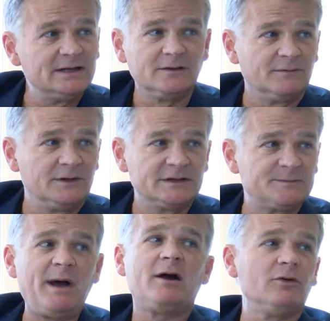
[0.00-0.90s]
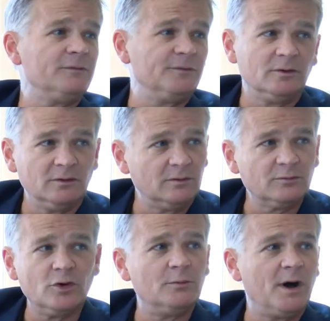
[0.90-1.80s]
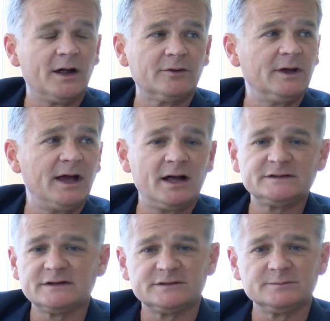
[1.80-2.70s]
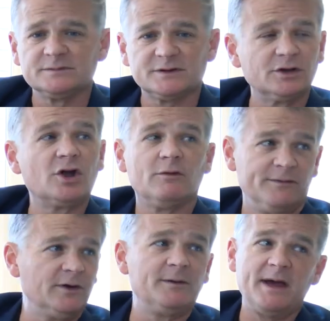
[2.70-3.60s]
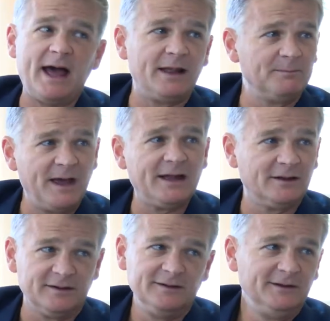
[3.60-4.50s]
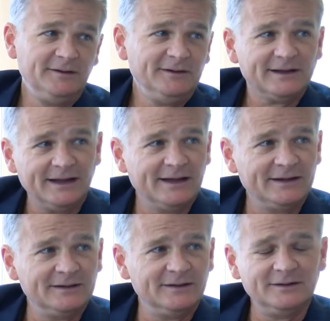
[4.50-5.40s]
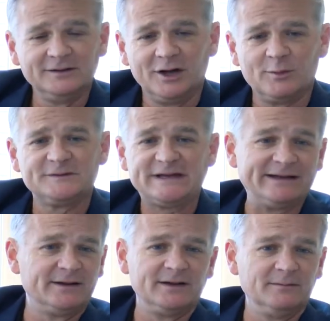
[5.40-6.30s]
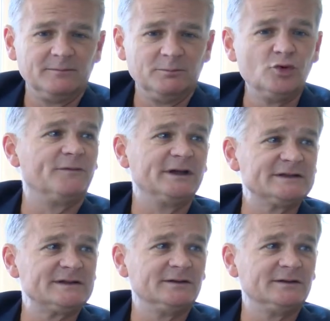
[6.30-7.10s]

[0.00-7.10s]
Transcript: any of these powerful robot or AI systems could go very bad, badly and you know we've seen it in movies,